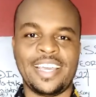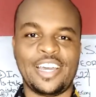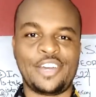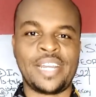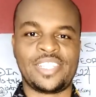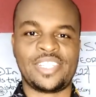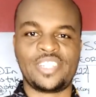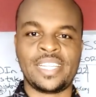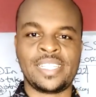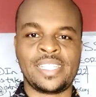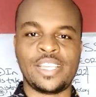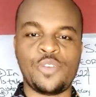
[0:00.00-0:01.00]
Alright
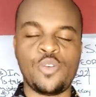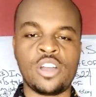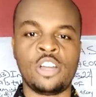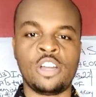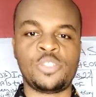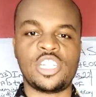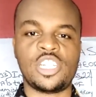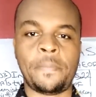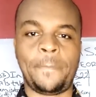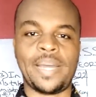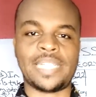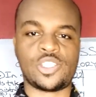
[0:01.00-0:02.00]
students, you're welcome to the
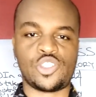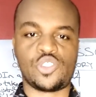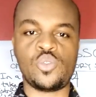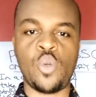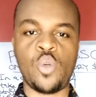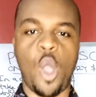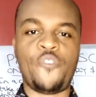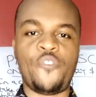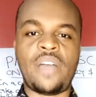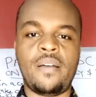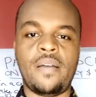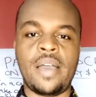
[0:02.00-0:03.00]
part 2 of
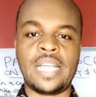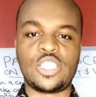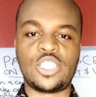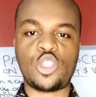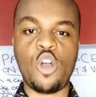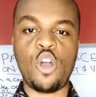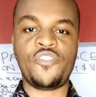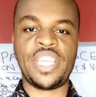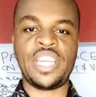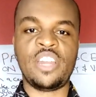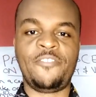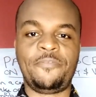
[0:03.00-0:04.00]
our
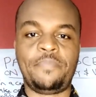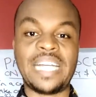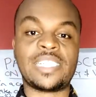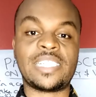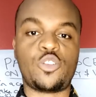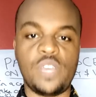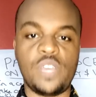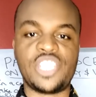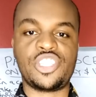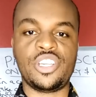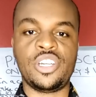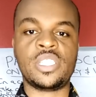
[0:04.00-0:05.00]
solving of past
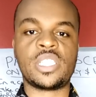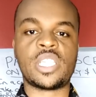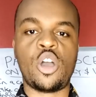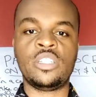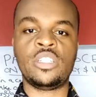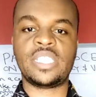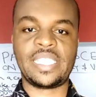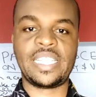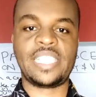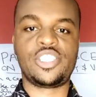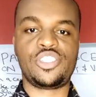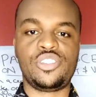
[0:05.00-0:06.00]
questions on
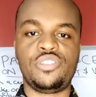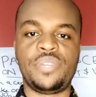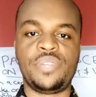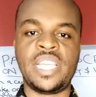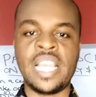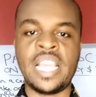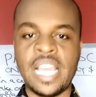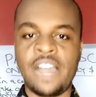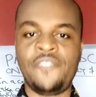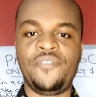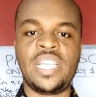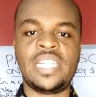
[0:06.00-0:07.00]
set theory
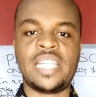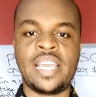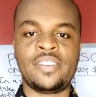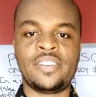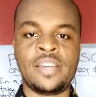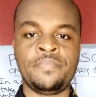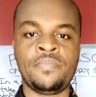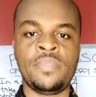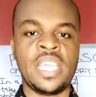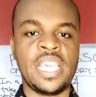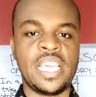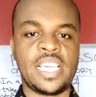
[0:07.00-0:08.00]
and Venn diagram.
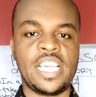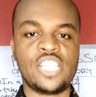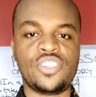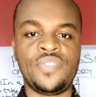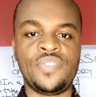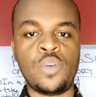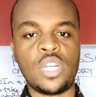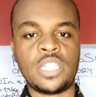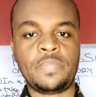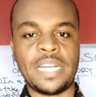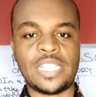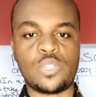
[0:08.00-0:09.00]
In case you've not
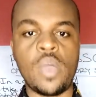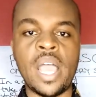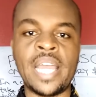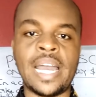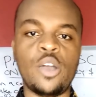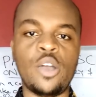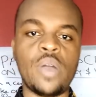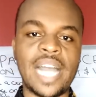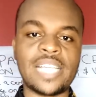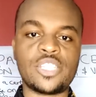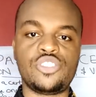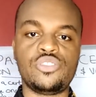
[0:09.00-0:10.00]
watched part 1, I will
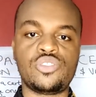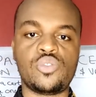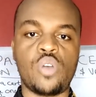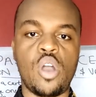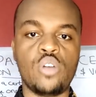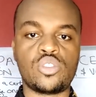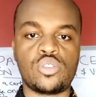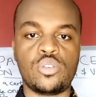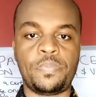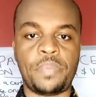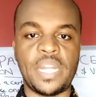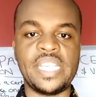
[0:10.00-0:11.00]
ask you to also
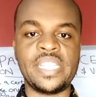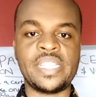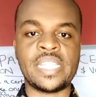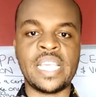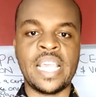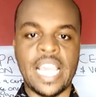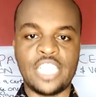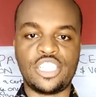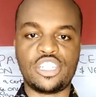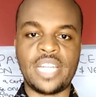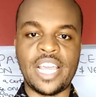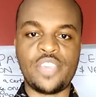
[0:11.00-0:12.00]
please
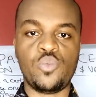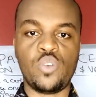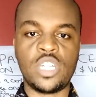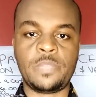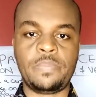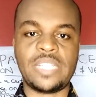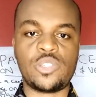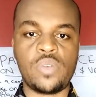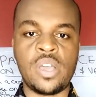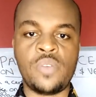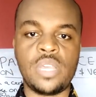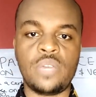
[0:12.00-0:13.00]
ensure that you watch part
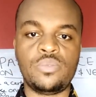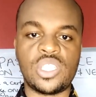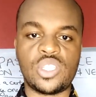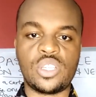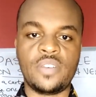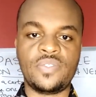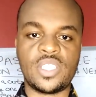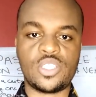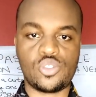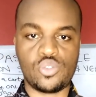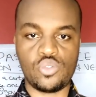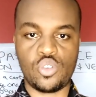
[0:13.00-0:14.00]
1 where we solved
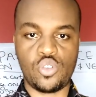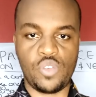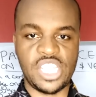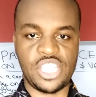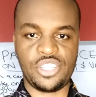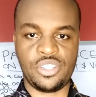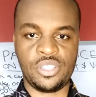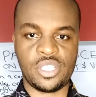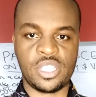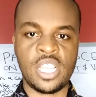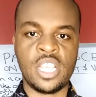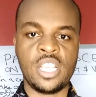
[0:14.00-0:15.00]
2
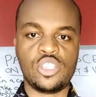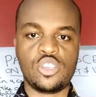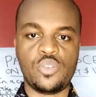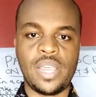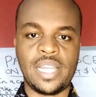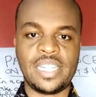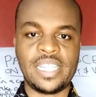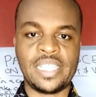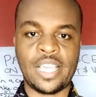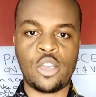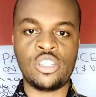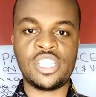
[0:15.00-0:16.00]
questions. So this is a
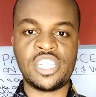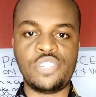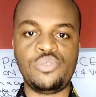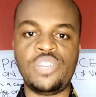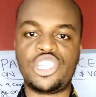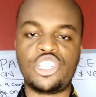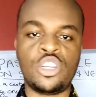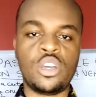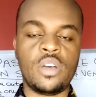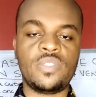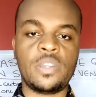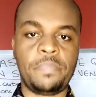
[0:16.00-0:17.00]
continuation
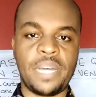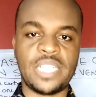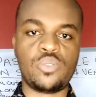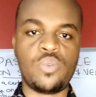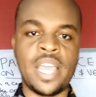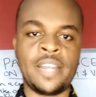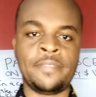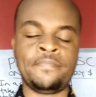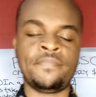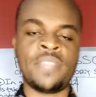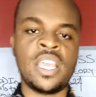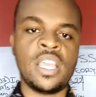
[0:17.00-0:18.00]
of the part 1.
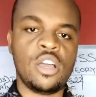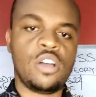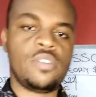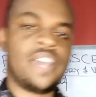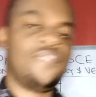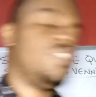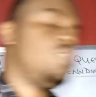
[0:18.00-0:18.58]
Alright, for